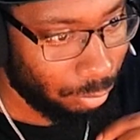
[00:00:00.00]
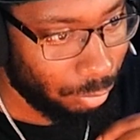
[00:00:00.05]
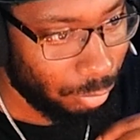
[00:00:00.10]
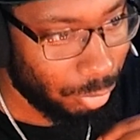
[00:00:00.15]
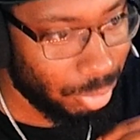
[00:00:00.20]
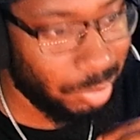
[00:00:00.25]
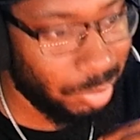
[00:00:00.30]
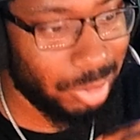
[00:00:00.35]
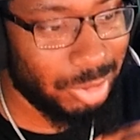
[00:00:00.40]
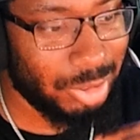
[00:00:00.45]

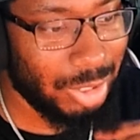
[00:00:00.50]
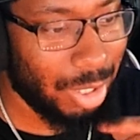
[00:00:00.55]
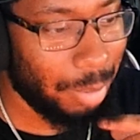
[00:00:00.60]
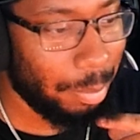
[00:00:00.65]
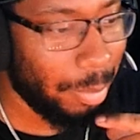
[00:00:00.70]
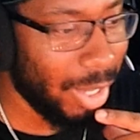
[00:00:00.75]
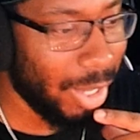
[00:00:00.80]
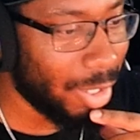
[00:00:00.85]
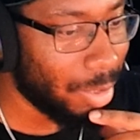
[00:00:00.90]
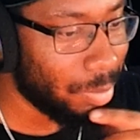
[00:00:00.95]
So he's trying to
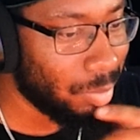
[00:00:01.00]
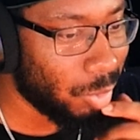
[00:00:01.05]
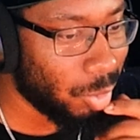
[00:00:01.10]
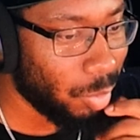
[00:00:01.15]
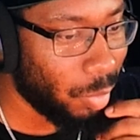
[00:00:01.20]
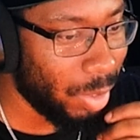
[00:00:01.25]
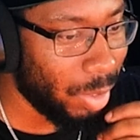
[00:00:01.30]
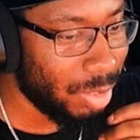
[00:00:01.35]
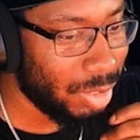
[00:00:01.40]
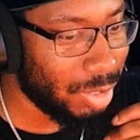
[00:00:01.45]
make him
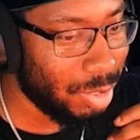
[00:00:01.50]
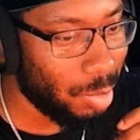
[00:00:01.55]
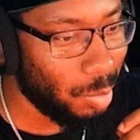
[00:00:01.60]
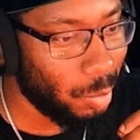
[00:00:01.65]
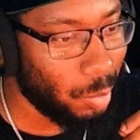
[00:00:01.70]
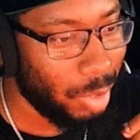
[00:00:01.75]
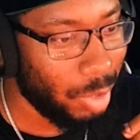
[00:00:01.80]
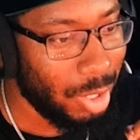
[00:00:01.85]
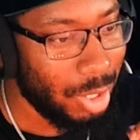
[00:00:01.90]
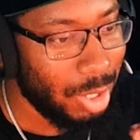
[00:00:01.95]
join
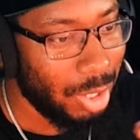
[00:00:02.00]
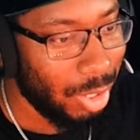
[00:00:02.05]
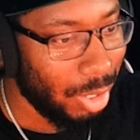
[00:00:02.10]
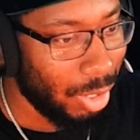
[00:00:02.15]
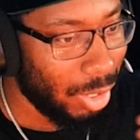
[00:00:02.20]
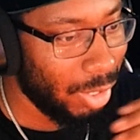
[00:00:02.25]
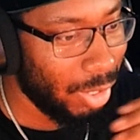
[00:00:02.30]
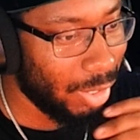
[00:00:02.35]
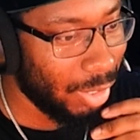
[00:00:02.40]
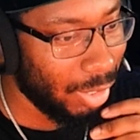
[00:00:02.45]
so
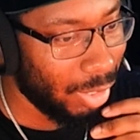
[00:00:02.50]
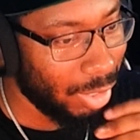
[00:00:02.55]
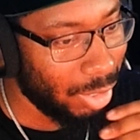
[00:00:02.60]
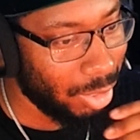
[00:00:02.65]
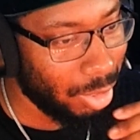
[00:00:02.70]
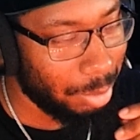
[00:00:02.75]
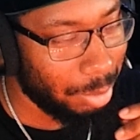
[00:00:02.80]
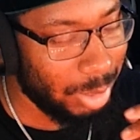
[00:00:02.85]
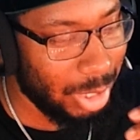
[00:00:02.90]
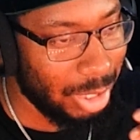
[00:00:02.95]
he can
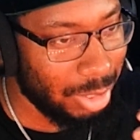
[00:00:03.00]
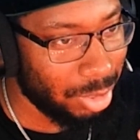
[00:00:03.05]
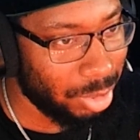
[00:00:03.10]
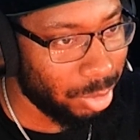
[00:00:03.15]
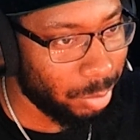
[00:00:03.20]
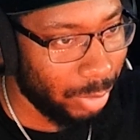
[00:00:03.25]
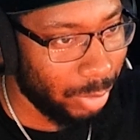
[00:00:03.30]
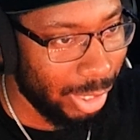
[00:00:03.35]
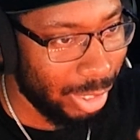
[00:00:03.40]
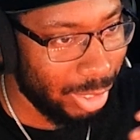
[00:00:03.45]
end up changing
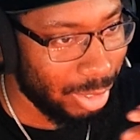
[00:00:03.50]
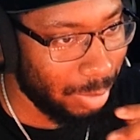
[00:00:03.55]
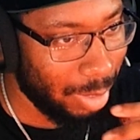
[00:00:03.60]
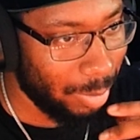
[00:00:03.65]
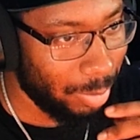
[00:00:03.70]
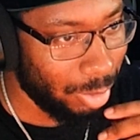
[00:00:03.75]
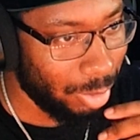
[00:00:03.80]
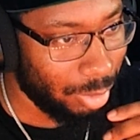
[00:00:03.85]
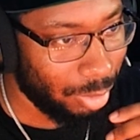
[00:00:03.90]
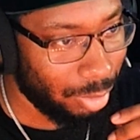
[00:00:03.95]
his ways,
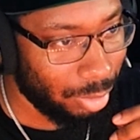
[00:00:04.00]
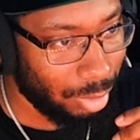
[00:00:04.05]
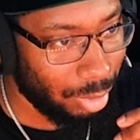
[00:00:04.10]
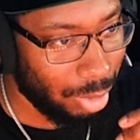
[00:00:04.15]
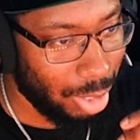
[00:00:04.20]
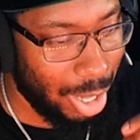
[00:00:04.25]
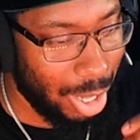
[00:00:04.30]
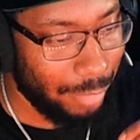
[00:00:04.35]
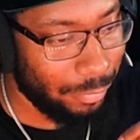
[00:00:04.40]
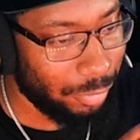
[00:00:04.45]
maybe?
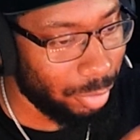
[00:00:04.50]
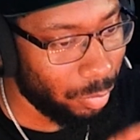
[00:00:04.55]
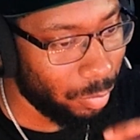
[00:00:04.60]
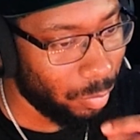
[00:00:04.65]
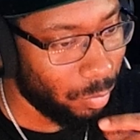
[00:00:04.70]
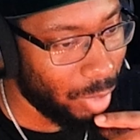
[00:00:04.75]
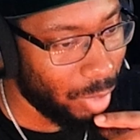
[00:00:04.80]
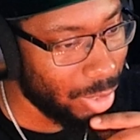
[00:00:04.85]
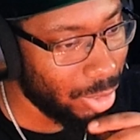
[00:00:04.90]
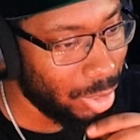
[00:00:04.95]
I have
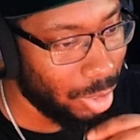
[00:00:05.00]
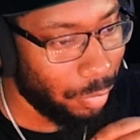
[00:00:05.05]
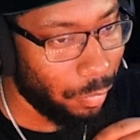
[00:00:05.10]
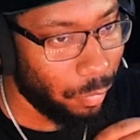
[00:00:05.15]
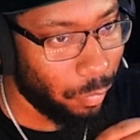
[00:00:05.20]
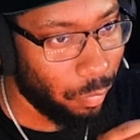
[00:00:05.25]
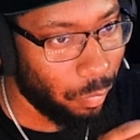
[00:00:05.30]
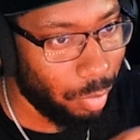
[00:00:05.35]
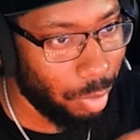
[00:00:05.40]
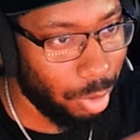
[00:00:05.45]
no idea
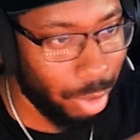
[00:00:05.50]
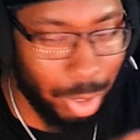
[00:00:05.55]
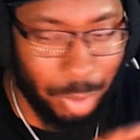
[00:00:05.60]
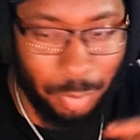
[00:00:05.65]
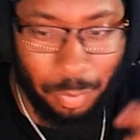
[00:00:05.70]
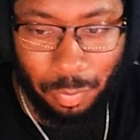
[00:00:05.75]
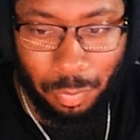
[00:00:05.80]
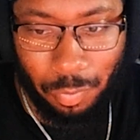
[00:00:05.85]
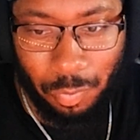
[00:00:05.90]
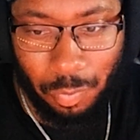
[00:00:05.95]
like
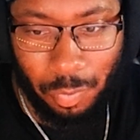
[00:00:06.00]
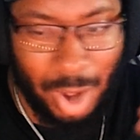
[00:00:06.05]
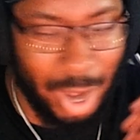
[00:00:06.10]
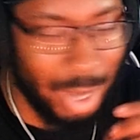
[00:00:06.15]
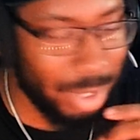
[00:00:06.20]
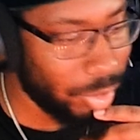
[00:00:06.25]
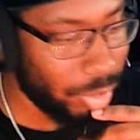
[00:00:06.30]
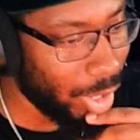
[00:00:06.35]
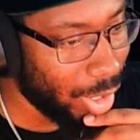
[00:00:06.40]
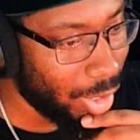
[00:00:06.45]
why
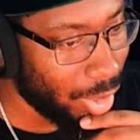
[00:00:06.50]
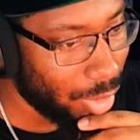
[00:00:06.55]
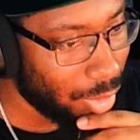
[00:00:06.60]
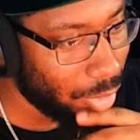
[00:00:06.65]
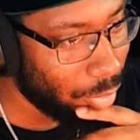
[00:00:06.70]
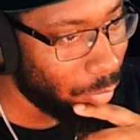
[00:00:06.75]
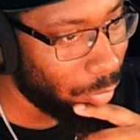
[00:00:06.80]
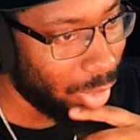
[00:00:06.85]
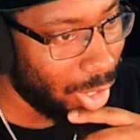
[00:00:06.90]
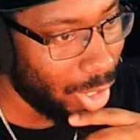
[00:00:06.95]
he's trying to
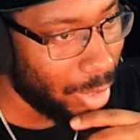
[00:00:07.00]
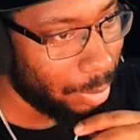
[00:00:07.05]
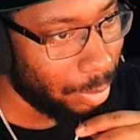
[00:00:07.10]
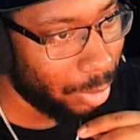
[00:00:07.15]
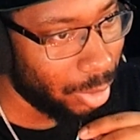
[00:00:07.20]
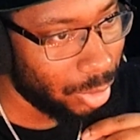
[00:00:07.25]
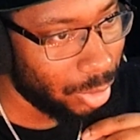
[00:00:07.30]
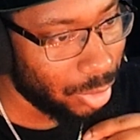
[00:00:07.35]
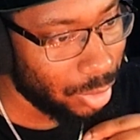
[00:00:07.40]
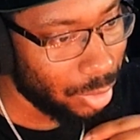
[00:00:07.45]
do that,
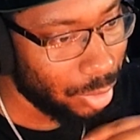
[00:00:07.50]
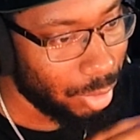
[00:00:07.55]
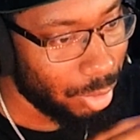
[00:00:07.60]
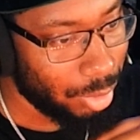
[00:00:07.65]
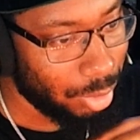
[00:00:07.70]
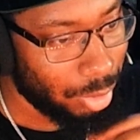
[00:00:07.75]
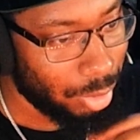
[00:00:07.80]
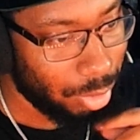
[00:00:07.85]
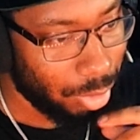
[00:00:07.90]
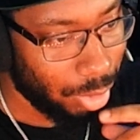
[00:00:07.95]
but
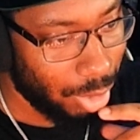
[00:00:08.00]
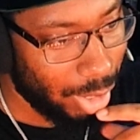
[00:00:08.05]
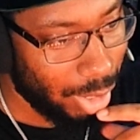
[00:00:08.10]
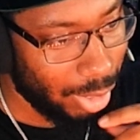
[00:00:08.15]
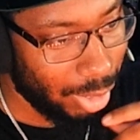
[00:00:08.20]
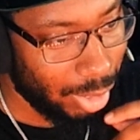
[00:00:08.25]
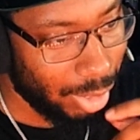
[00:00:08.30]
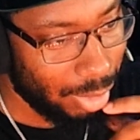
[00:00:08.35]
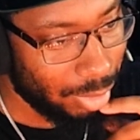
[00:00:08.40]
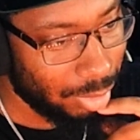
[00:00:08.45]
I
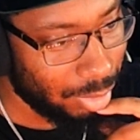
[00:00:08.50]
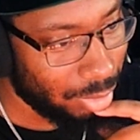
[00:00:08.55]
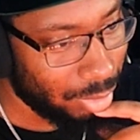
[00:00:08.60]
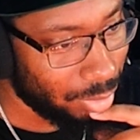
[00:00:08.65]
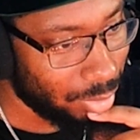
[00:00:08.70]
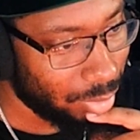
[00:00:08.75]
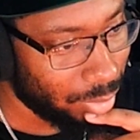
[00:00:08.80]
guess